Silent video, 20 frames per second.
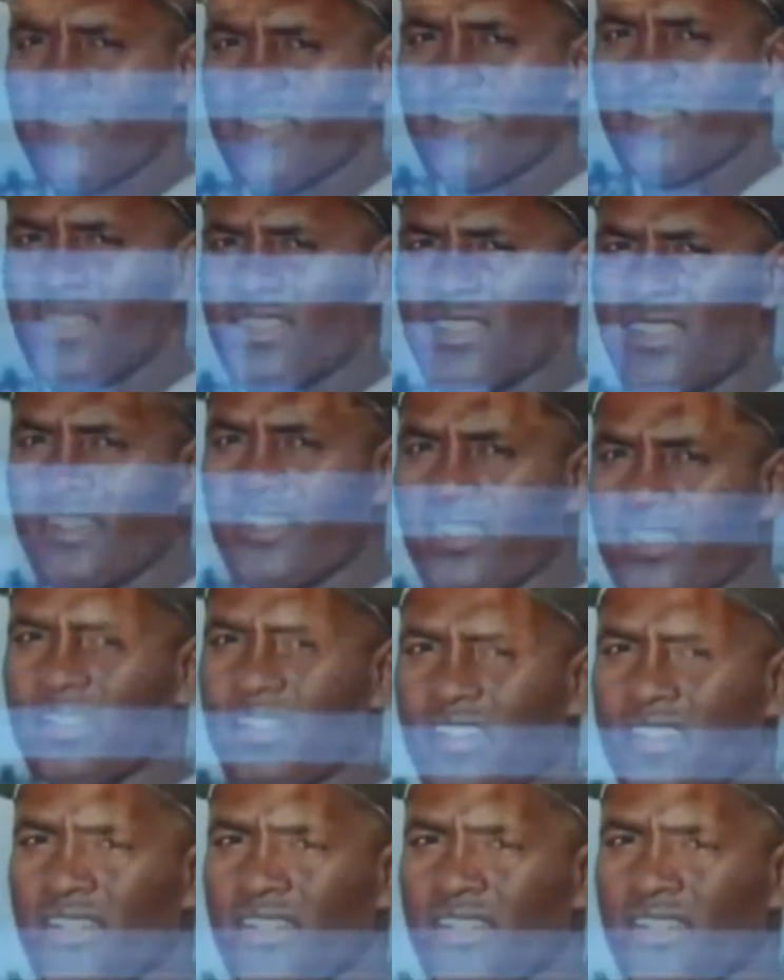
So we have